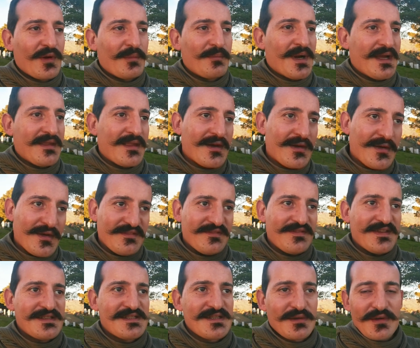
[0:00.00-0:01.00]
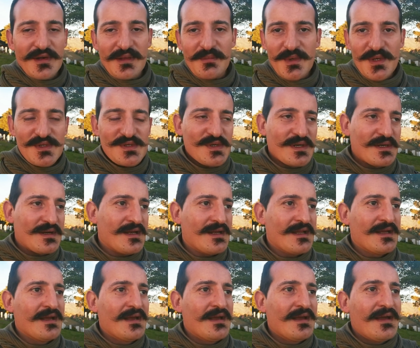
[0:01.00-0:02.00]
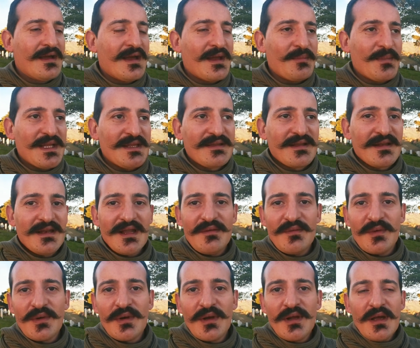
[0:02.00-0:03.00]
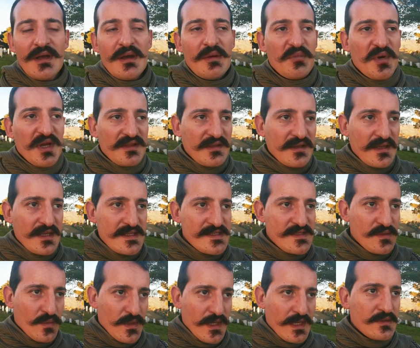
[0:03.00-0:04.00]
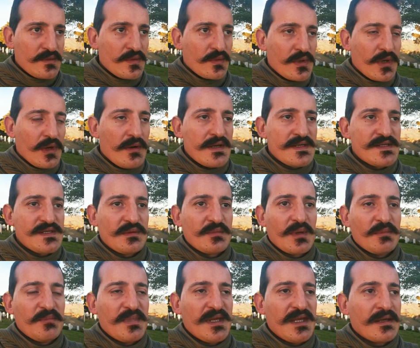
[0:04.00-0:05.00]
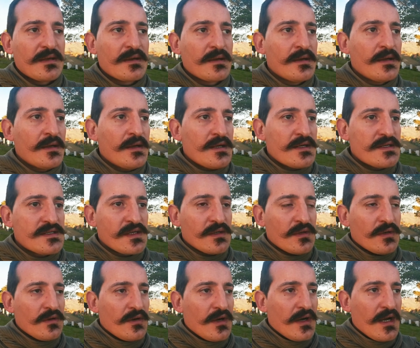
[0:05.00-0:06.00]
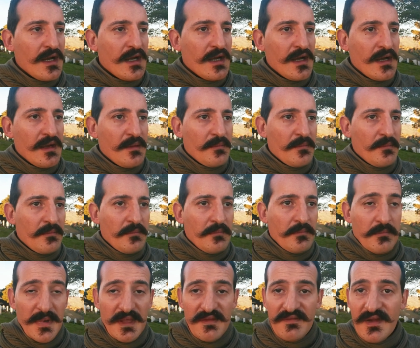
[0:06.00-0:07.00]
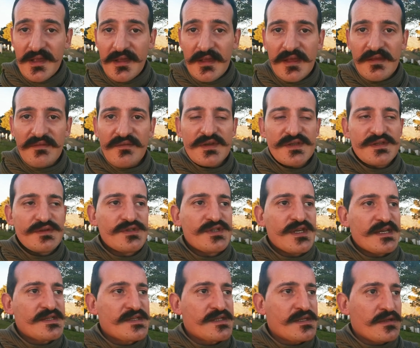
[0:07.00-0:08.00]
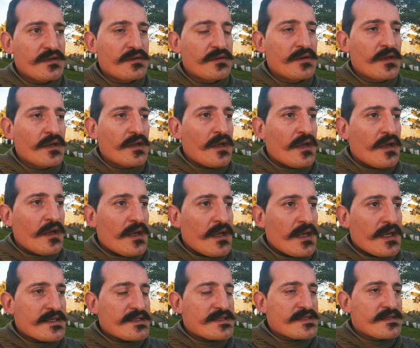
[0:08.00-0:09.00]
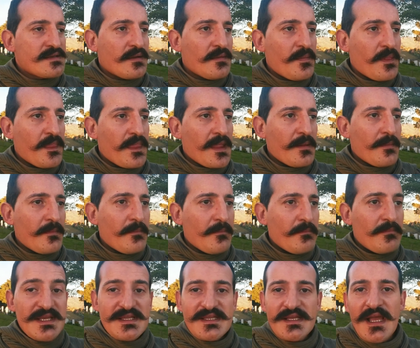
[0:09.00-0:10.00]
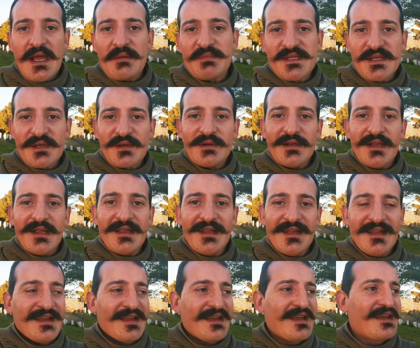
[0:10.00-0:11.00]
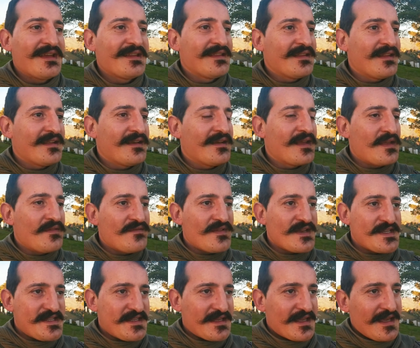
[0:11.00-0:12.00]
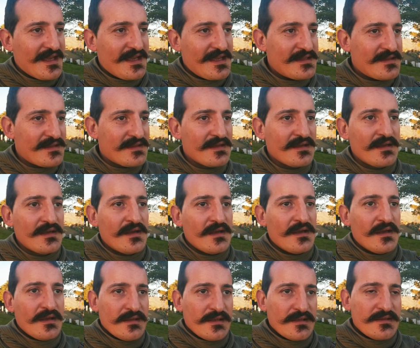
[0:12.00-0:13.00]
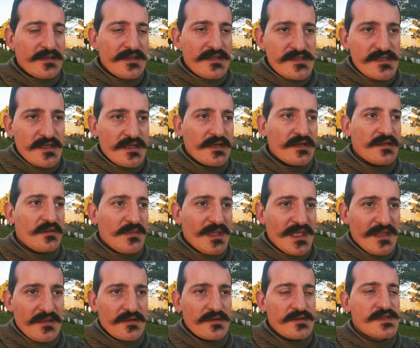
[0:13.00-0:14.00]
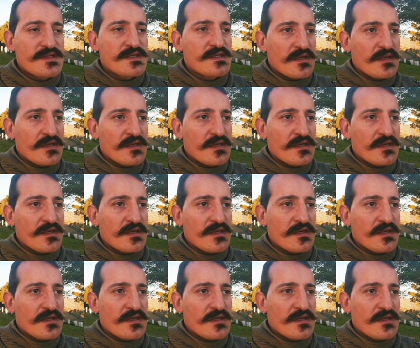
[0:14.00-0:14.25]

either on a physical, emotional, and mental level. But it's a way to grow as human being. So, if I can give you a suggestion, is be skeptical and investigate the teacher, the methods,